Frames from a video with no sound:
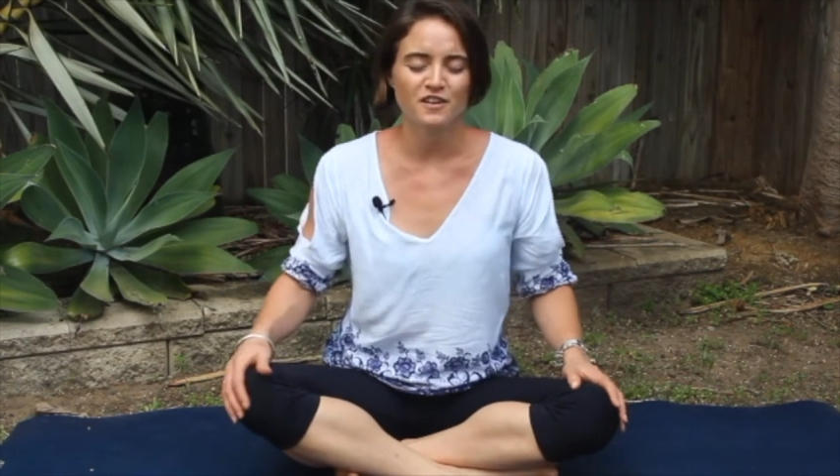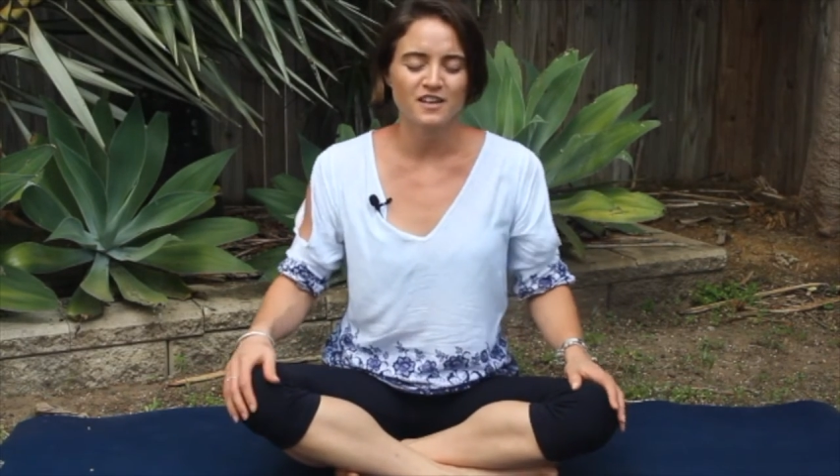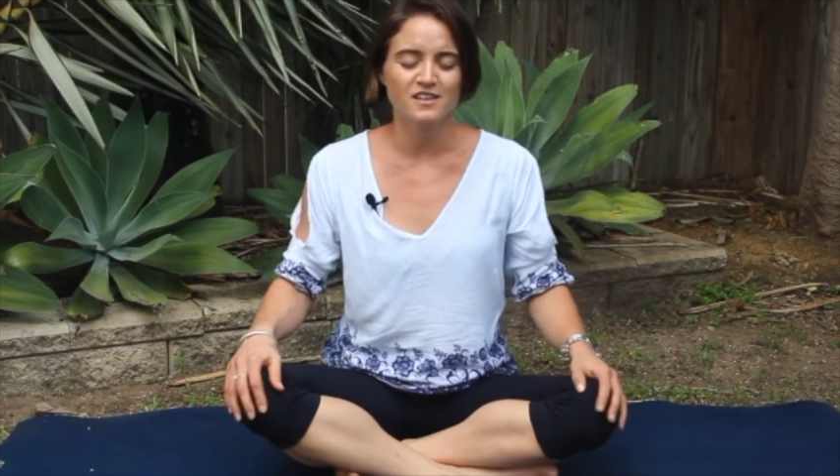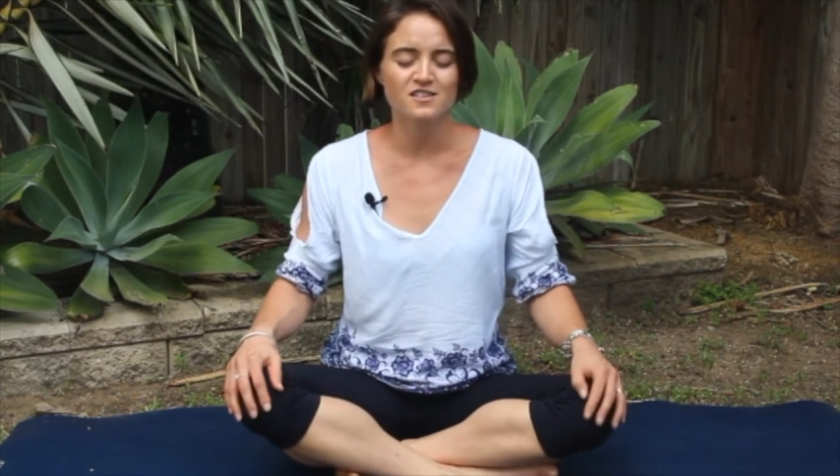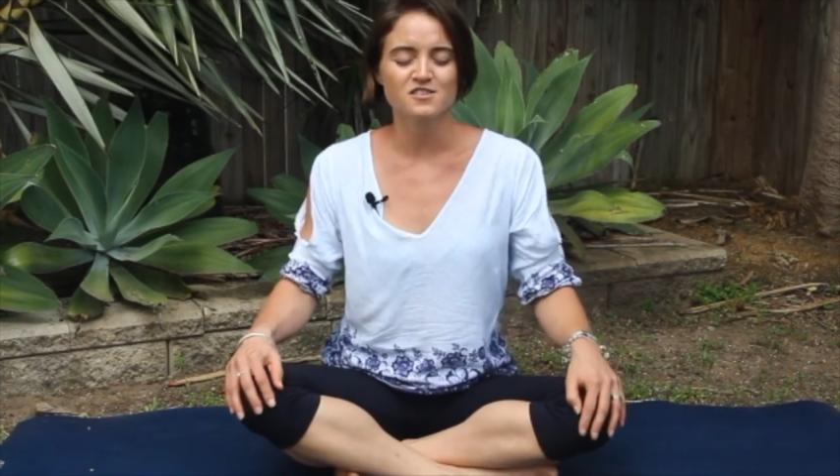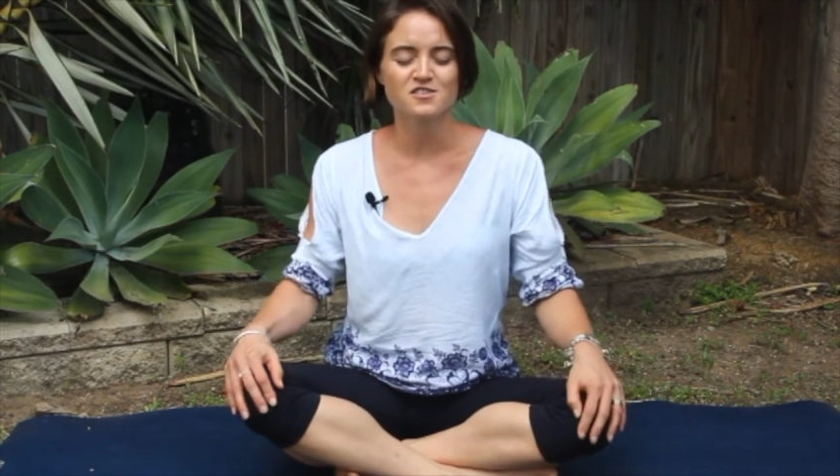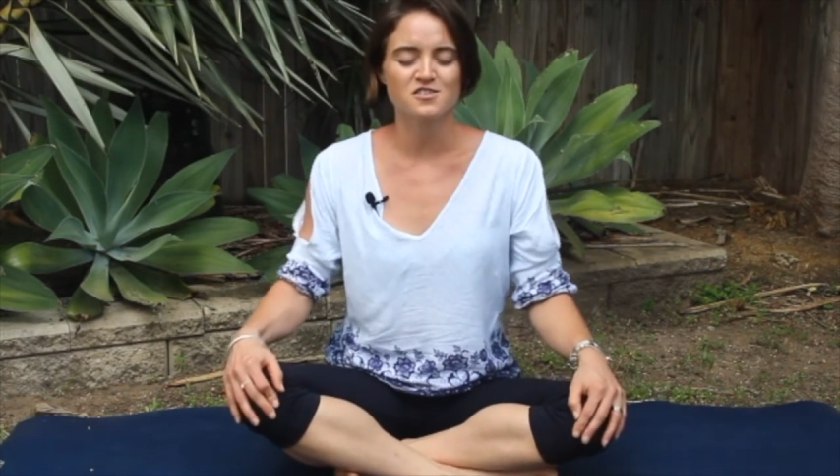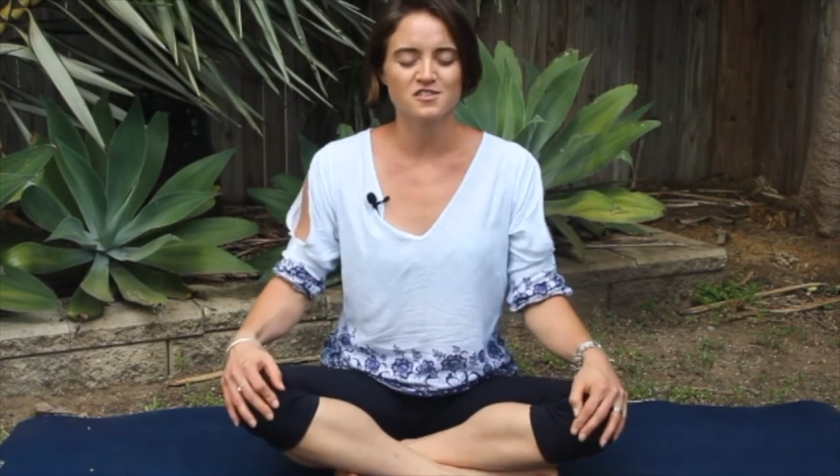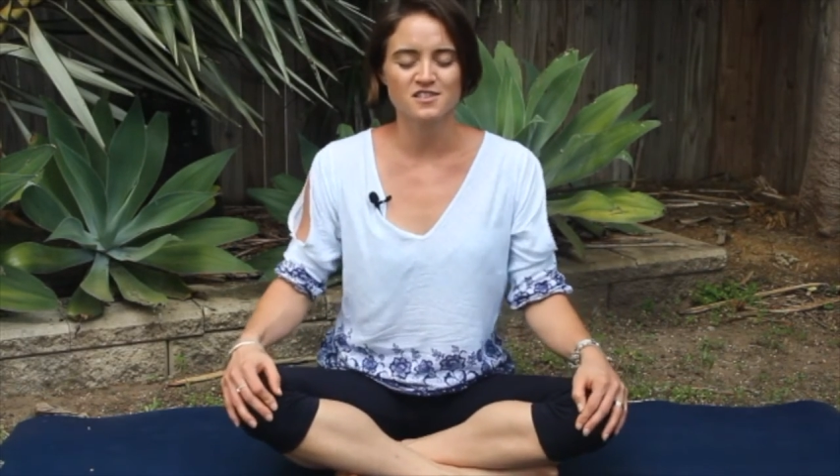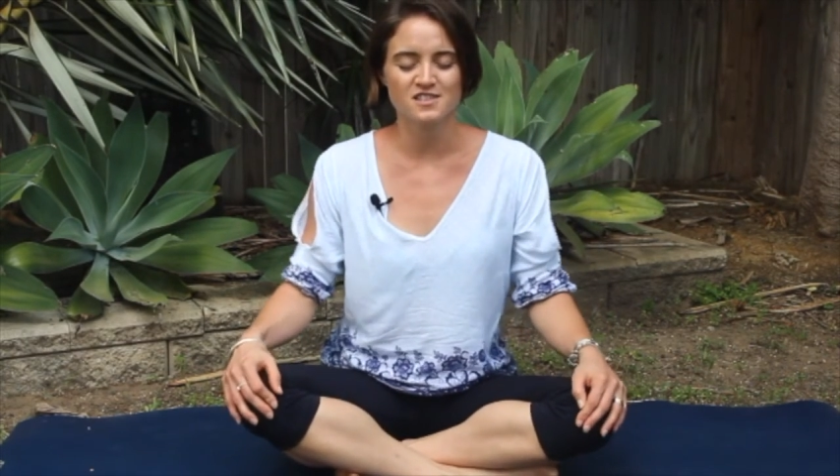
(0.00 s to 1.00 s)

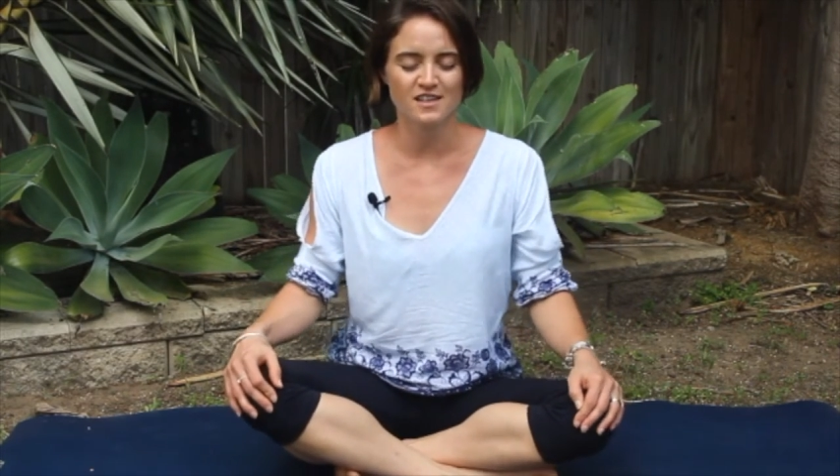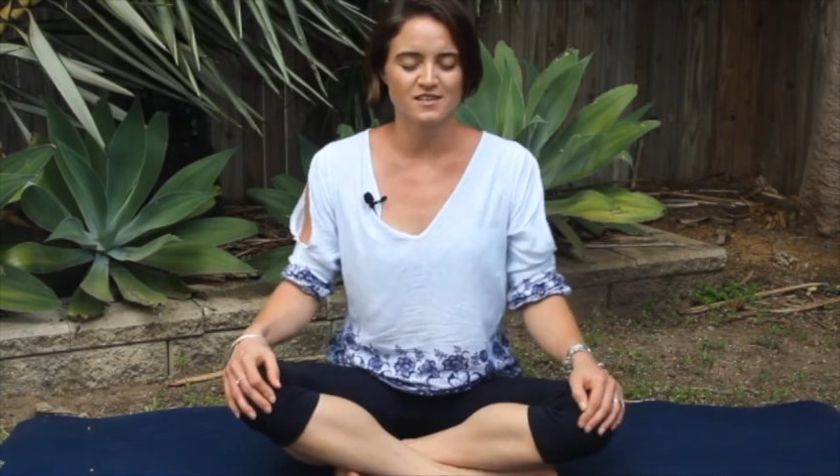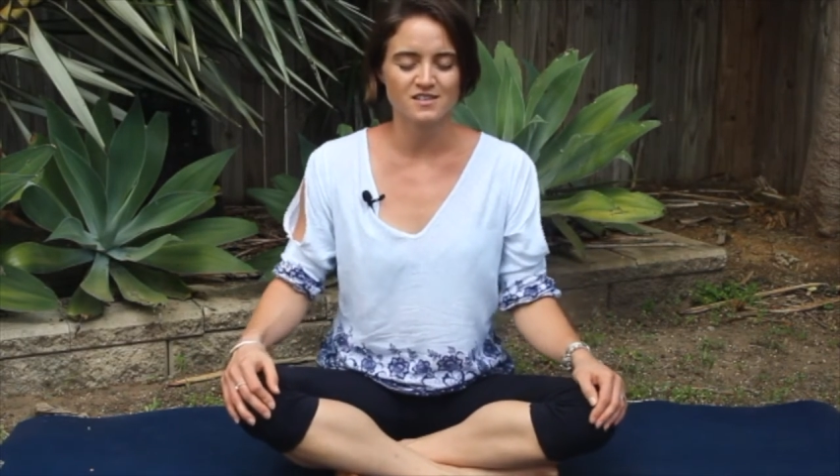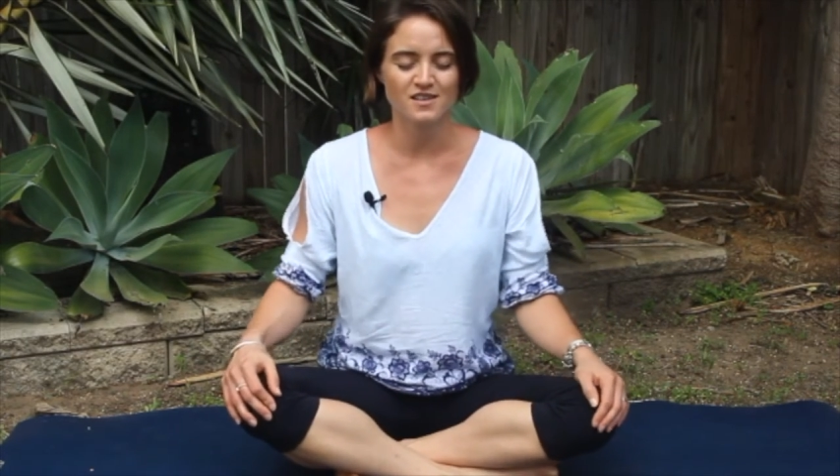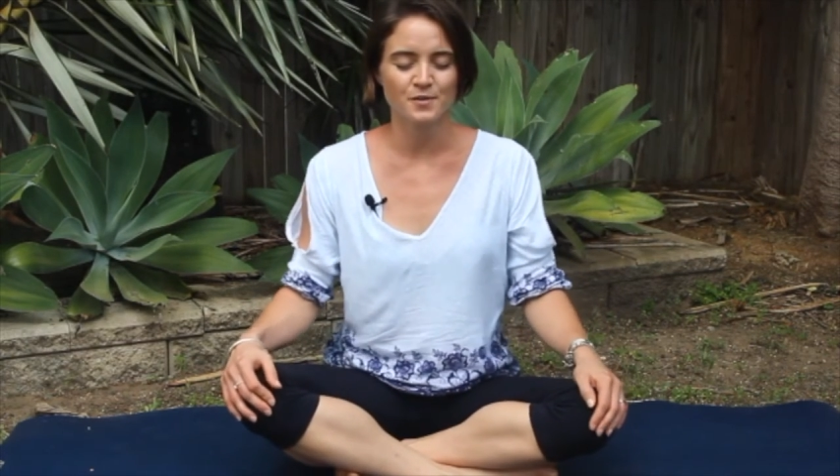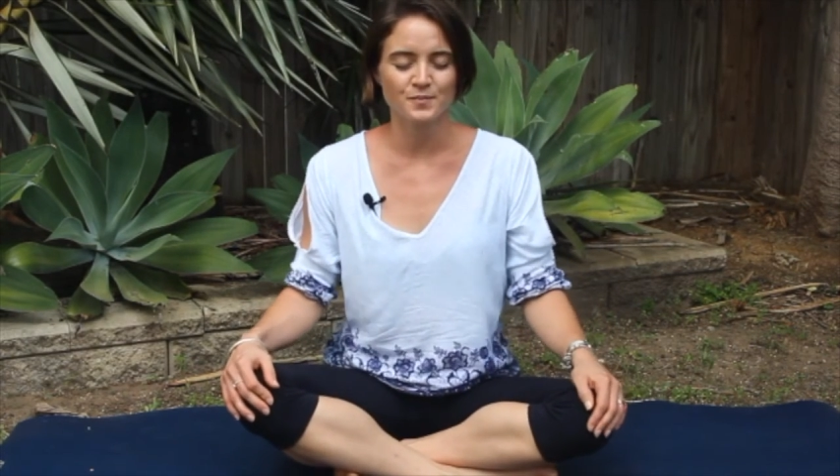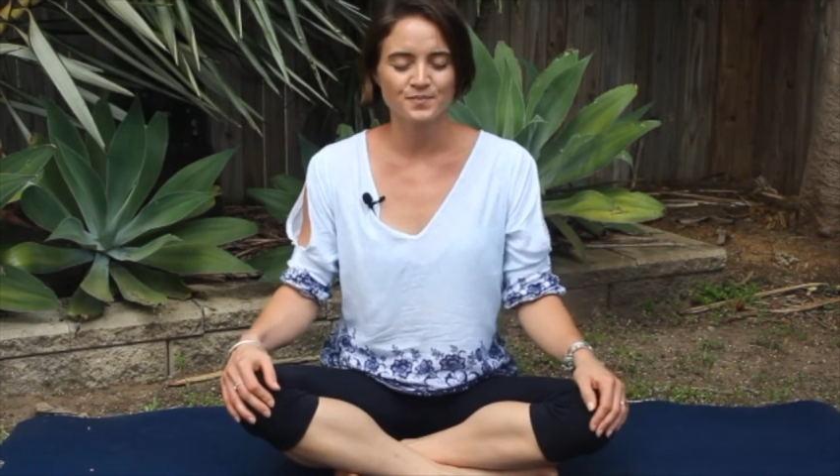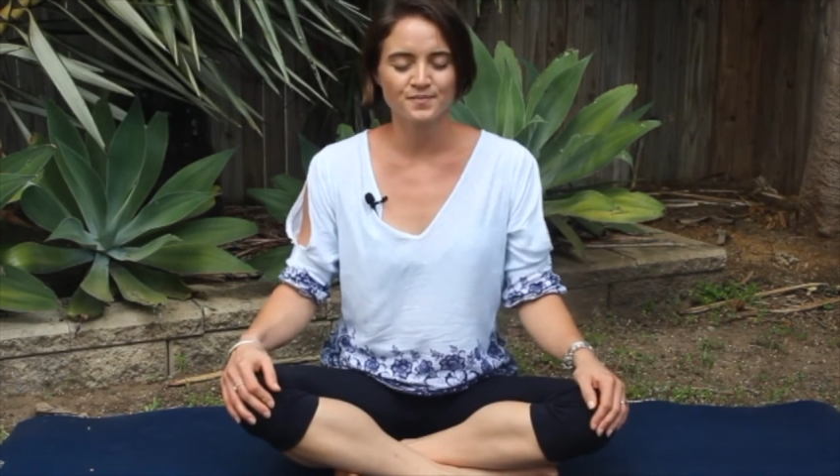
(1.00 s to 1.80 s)
into the center.